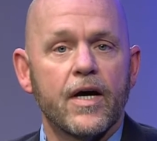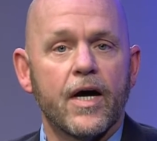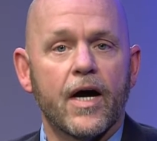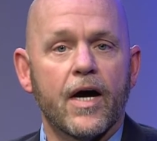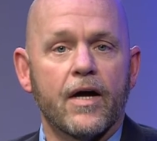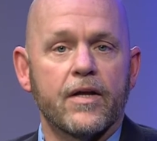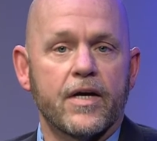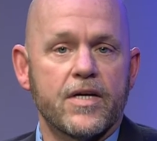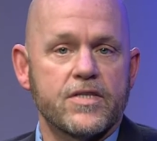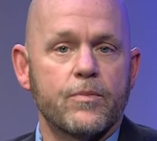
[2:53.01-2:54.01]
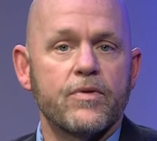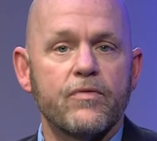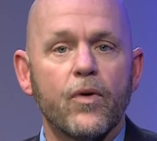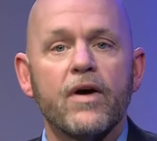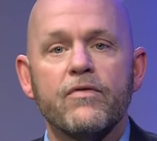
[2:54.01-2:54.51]
uh, uh, like i said
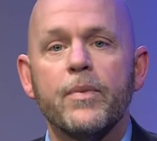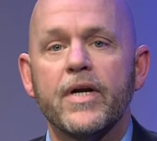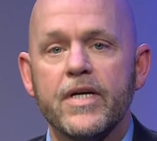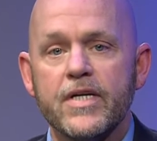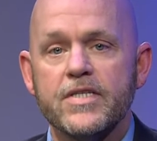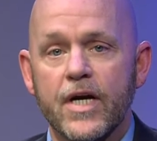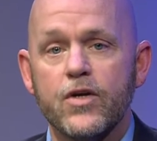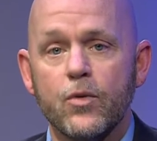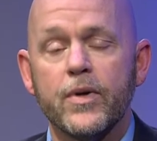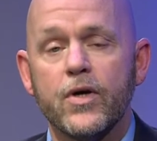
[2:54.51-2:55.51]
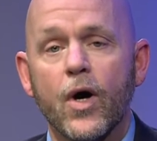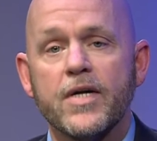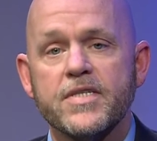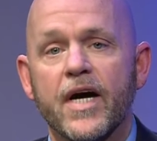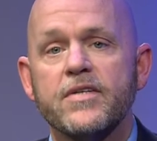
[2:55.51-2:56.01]
before everybody needs that human
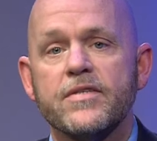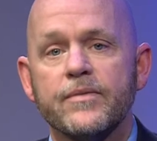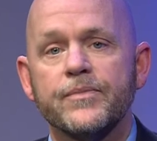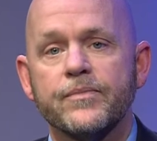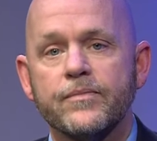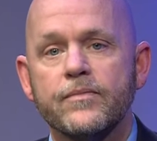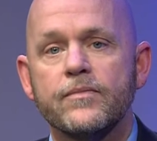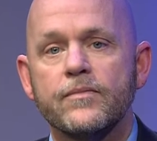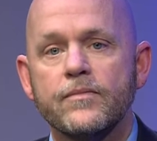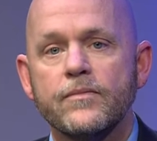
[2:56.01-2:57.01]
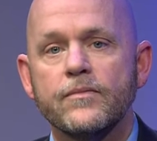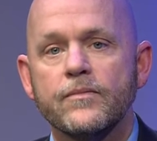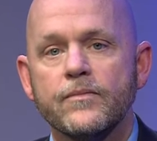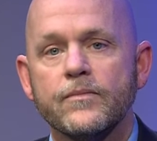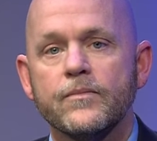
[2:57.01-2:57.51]
contact so
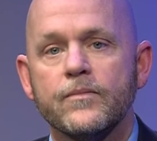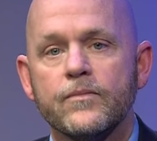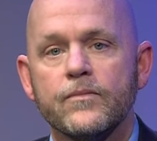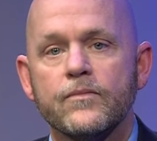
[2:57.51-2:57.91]
folks